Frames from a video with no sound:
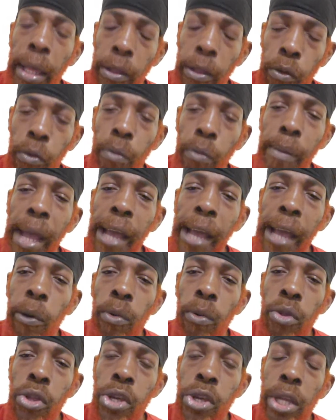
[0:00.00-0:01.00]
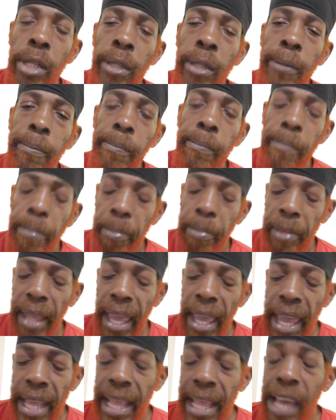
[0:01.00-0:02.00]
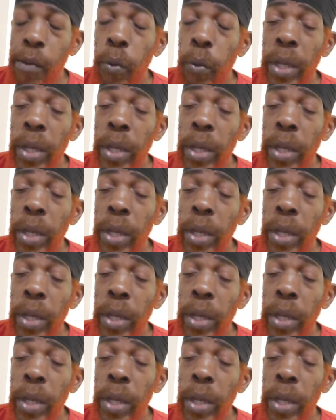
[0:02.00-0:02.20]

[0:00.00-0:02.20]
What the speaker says: do my own channel, and